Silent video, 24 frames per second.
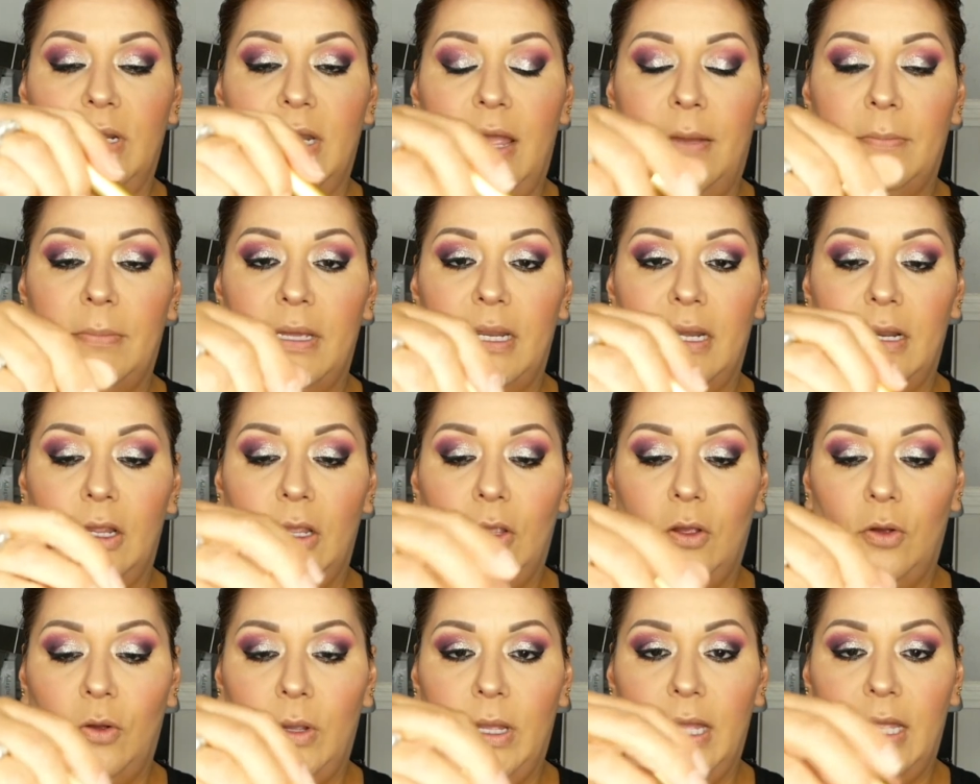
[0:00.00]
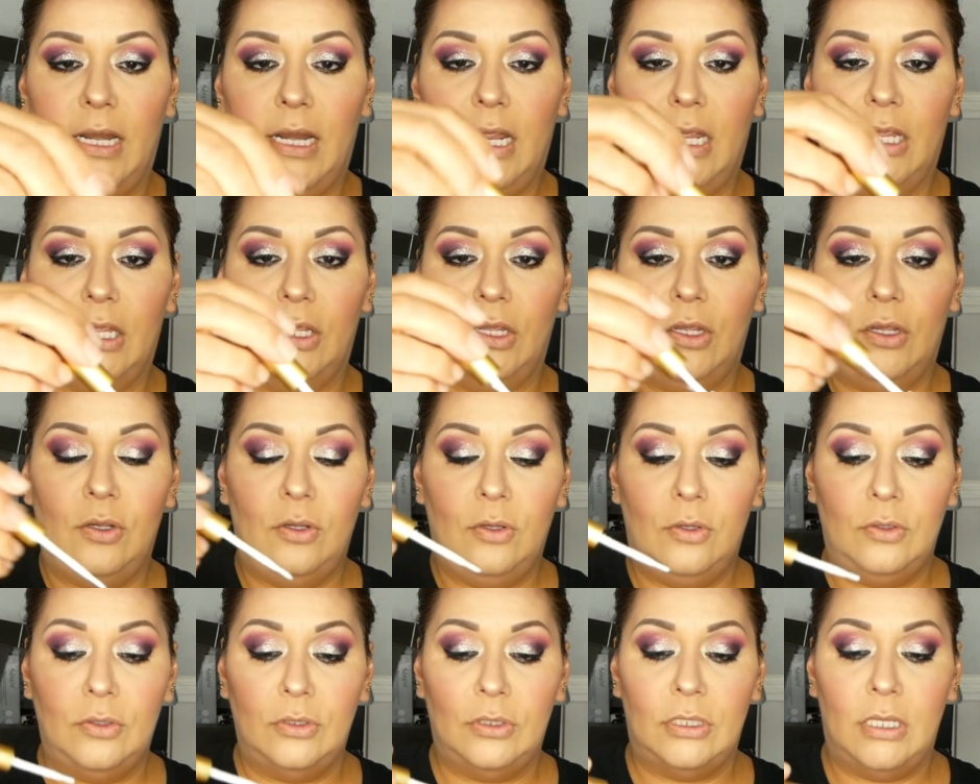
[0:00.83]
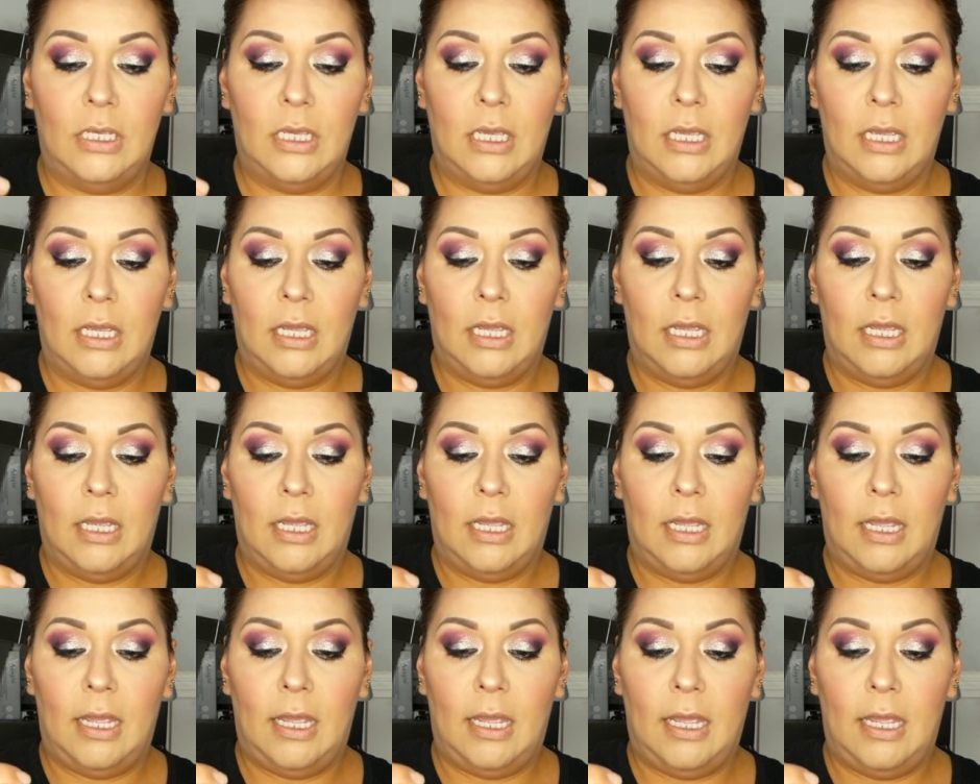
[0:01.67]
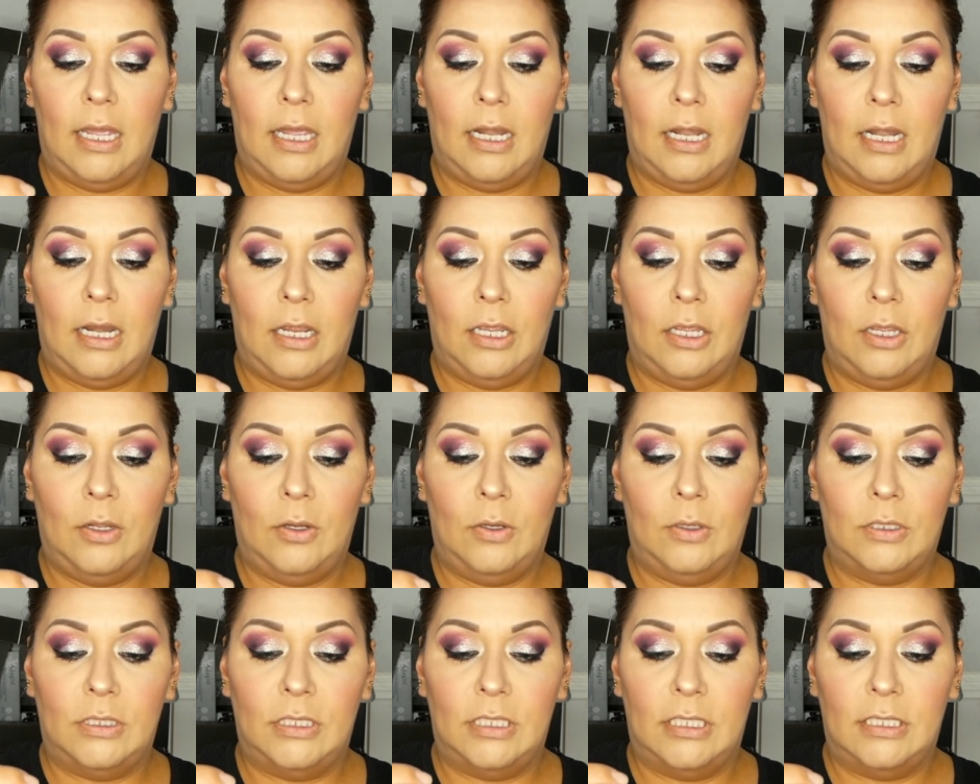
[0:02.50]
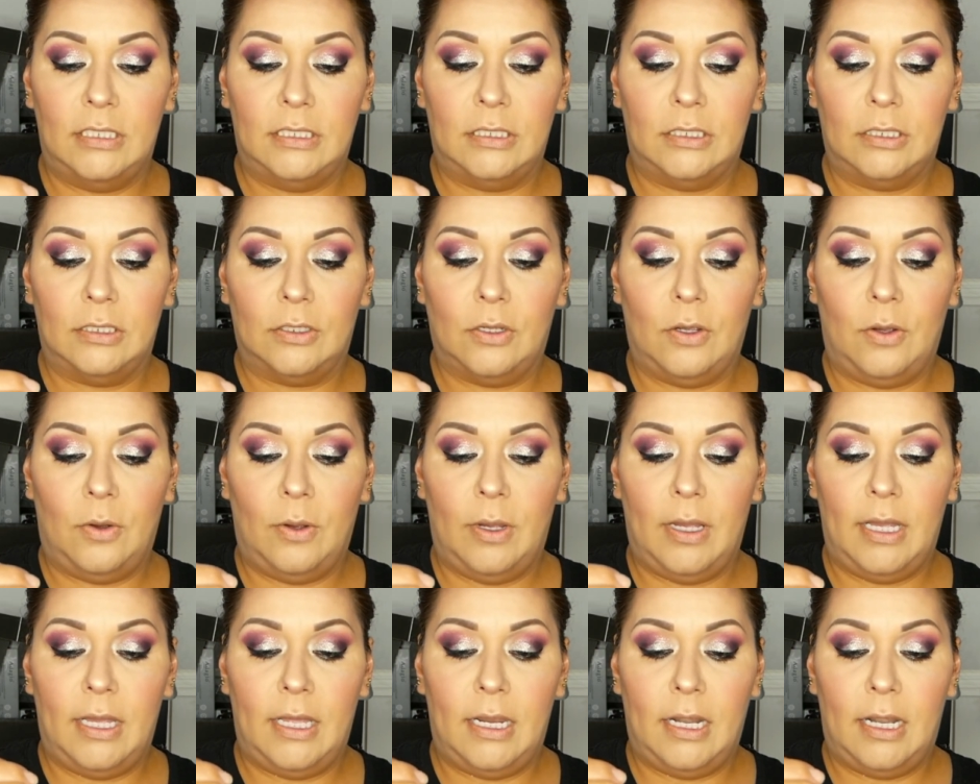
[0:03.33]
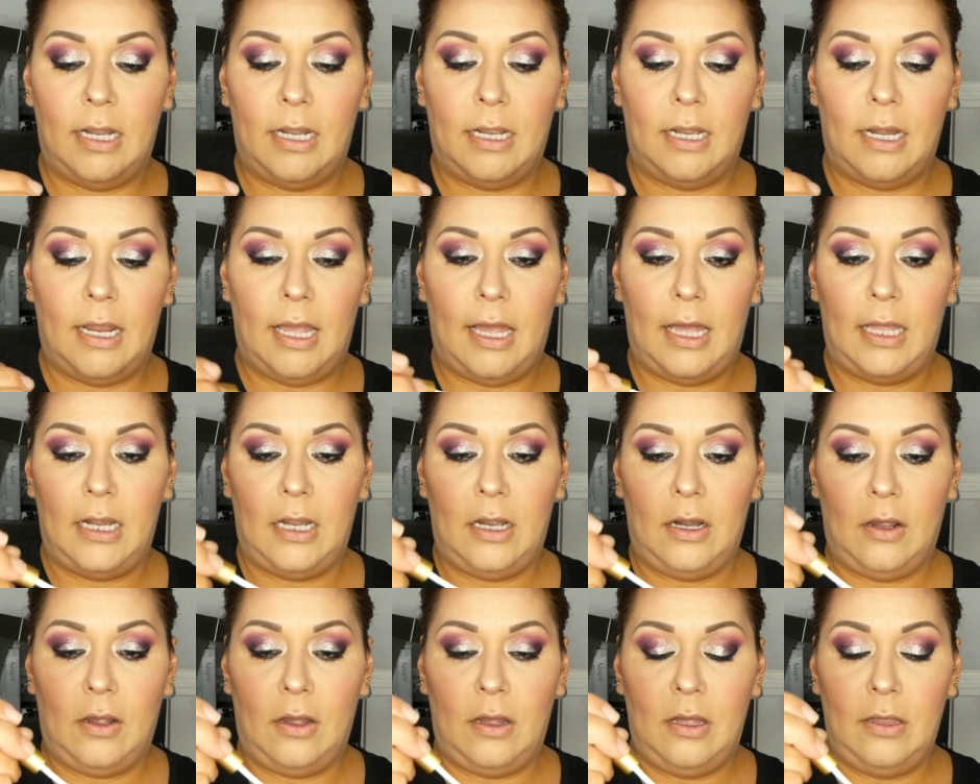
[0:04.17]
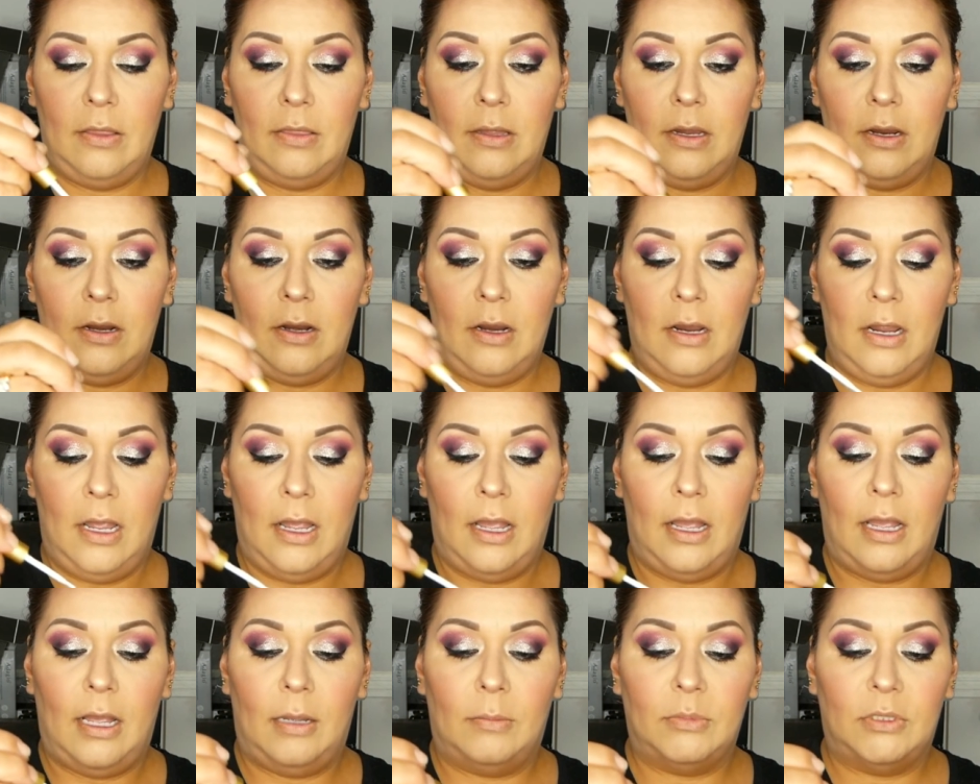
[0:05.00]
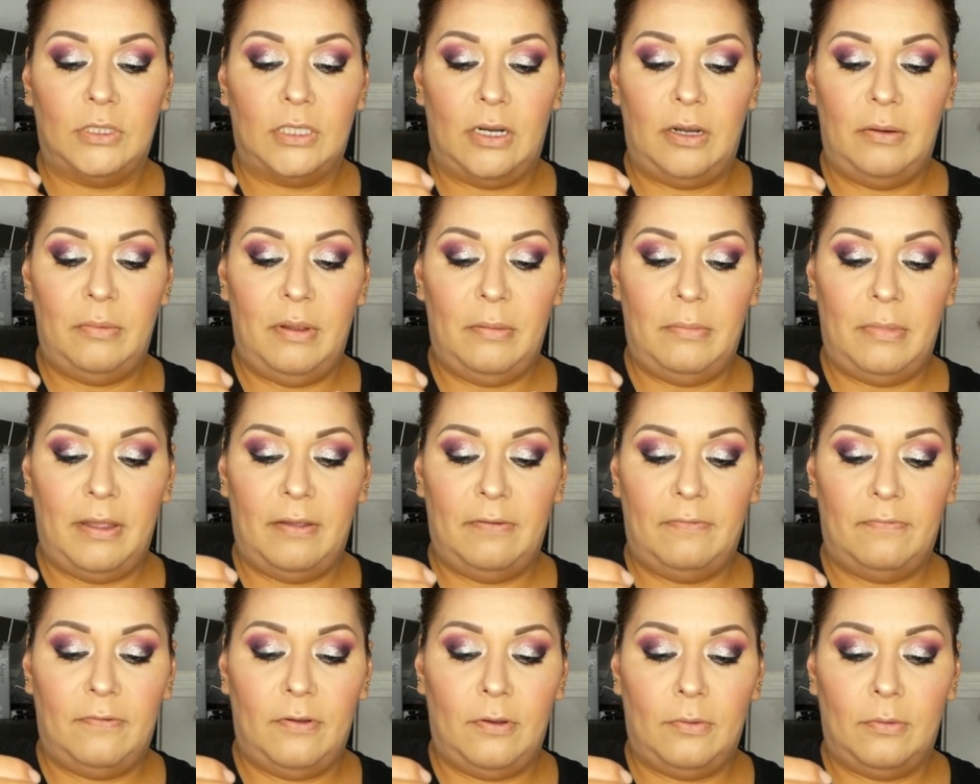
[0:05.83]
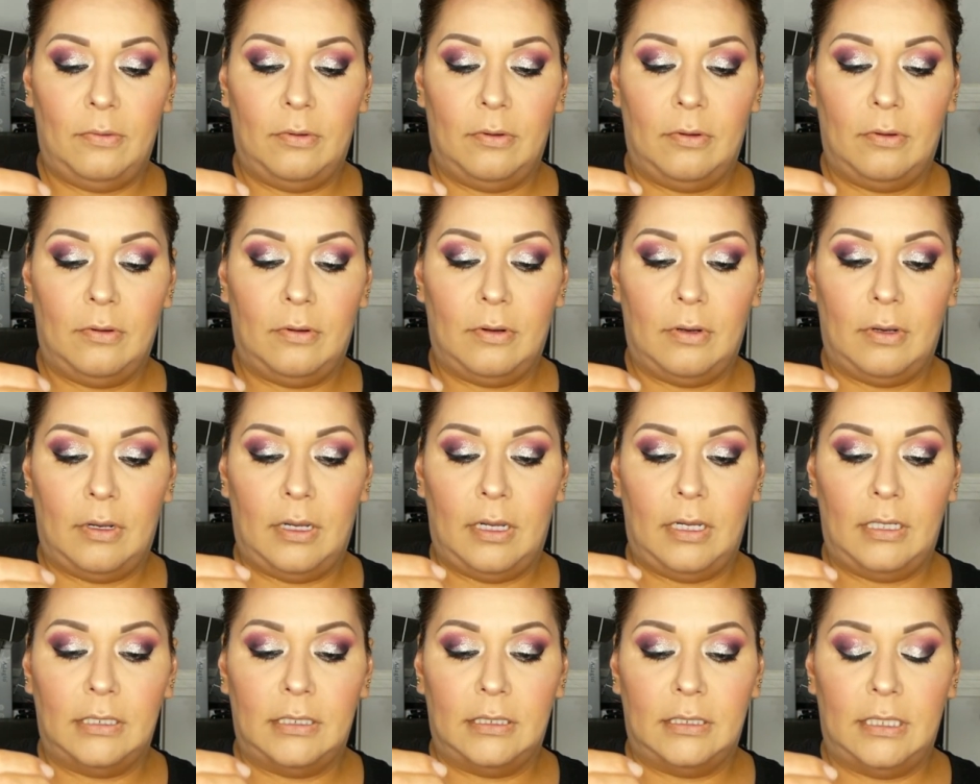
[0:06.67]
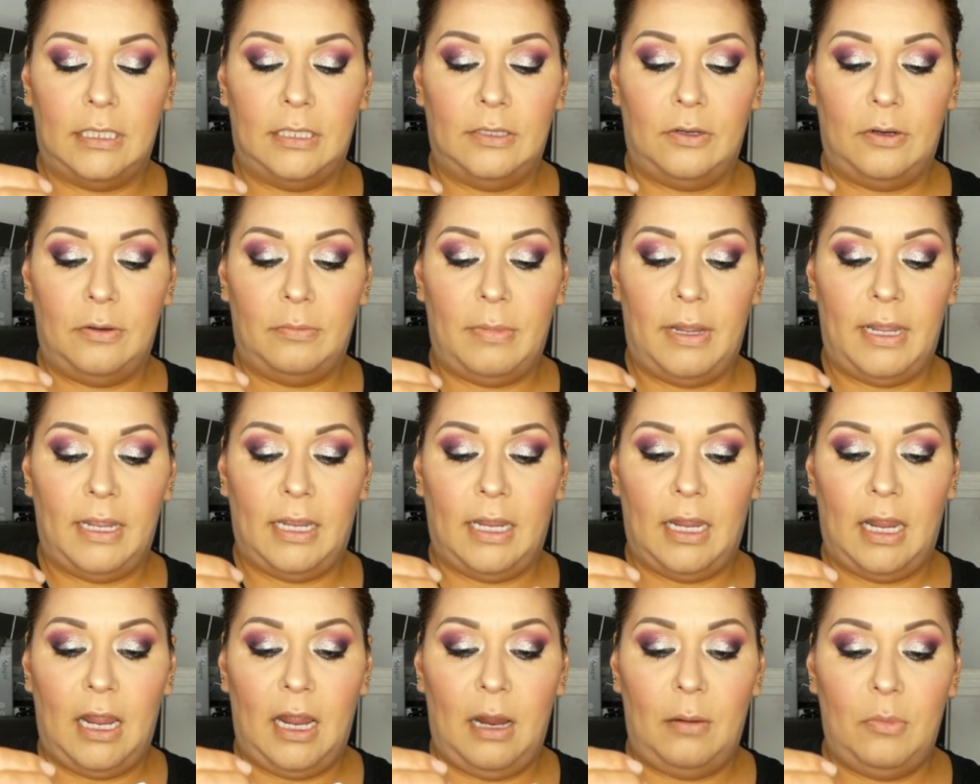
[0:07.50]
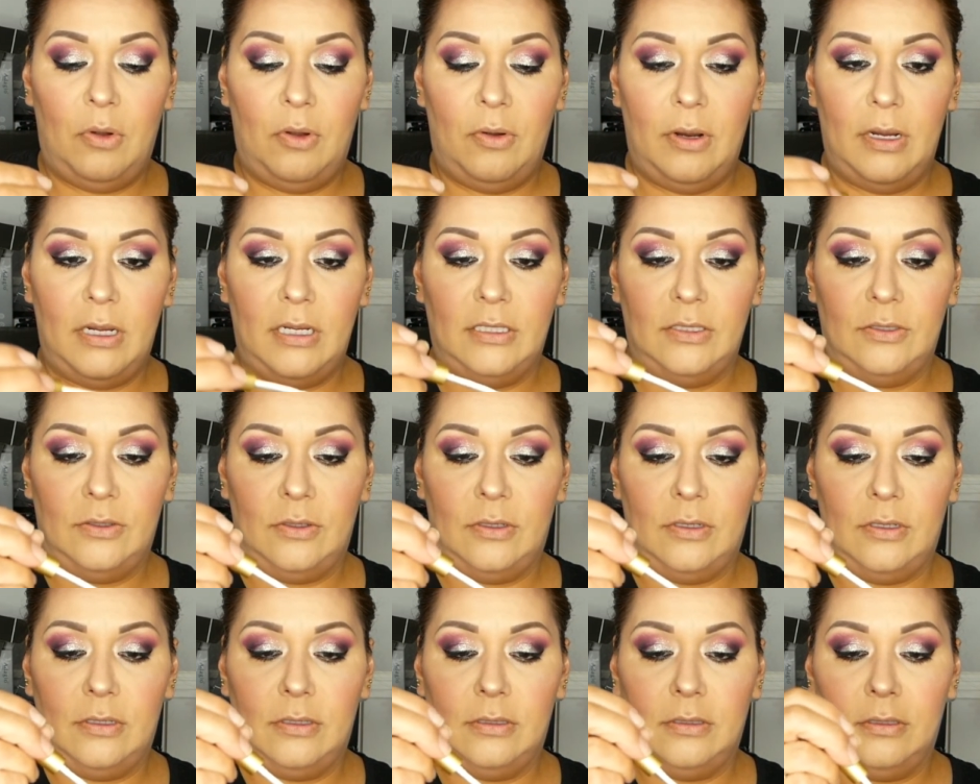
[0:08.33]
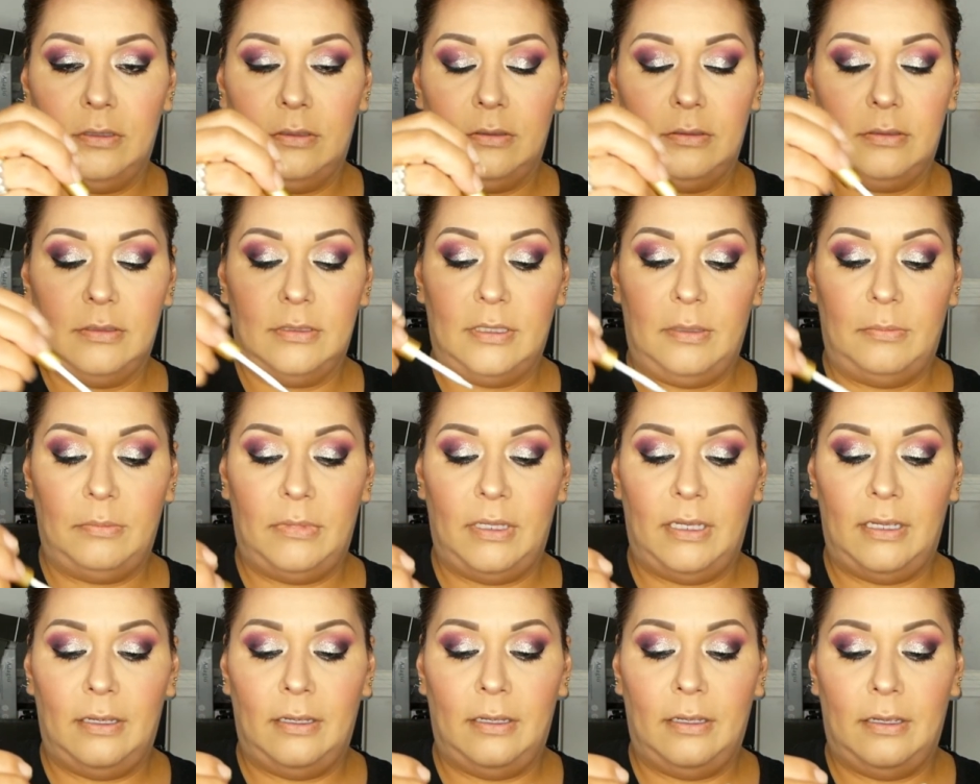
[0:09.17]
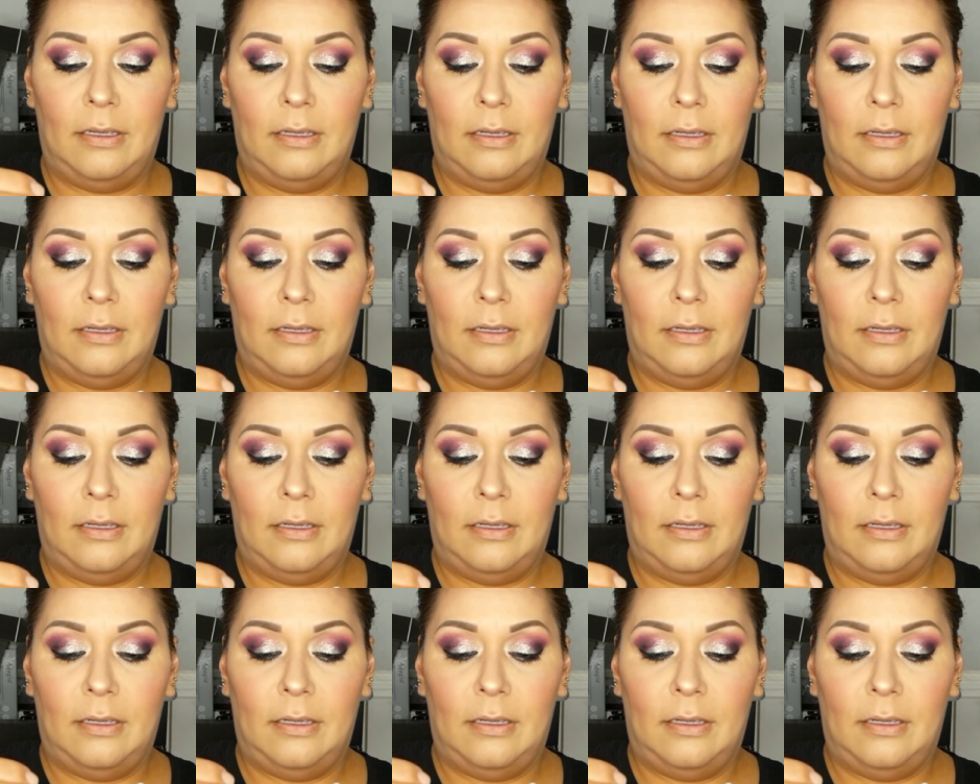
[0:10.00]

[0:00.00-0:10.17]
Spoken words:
I'm going to go ahead and use. And you just go ahead and add it on there. I'm sorry about my phone. It's either my cameras or something.